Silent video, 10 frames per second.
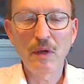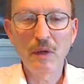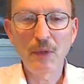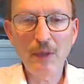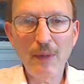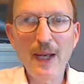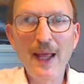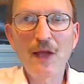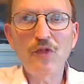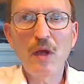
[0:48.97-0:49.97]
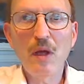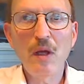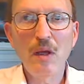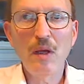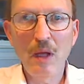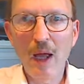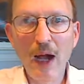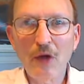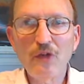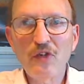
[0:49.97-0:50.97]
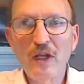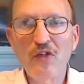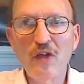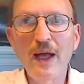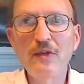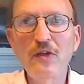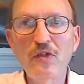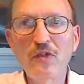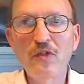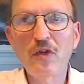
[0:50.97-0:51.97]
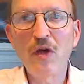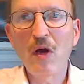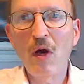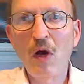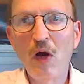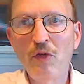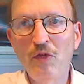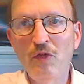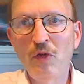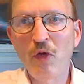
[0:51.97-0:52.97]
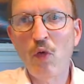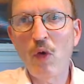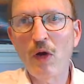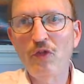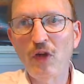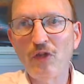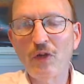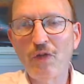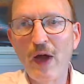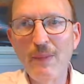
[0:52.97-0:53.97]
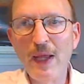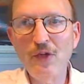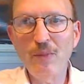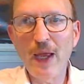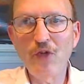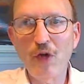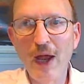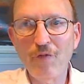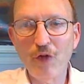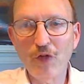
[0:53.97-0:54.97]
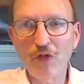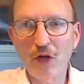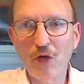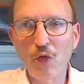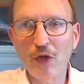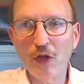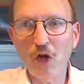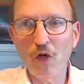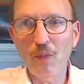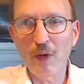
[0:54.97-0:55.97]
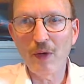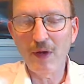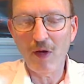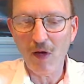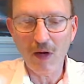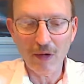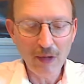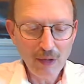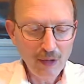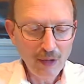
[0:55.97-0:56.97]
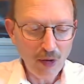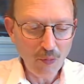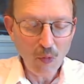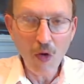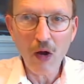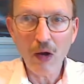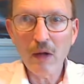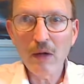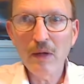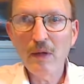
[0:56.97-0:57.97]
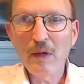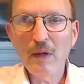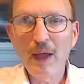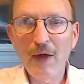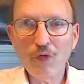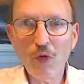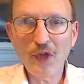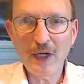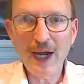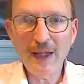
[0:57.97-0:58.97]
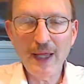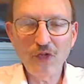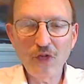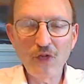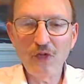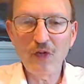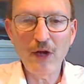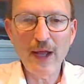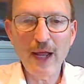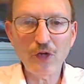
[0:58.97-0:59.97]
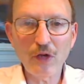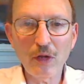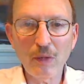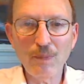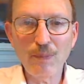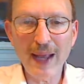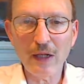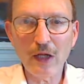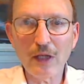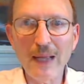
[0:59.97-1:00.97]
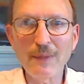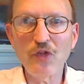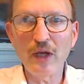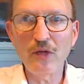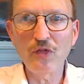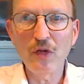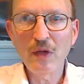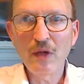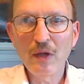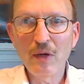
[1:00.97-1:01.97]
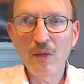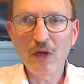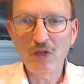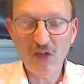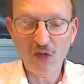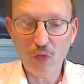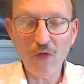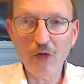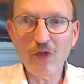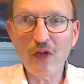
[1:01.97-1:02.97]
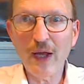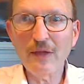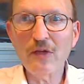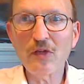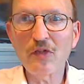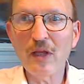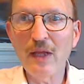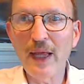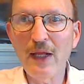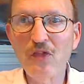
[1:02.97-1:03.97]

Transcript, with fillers: But you might ask, how can you say to scientists who are justifying major, major efforts to cool the globe are, are wrong? After all, the United Nations International Panel on Climate Change consists of 1,200 scientists, and they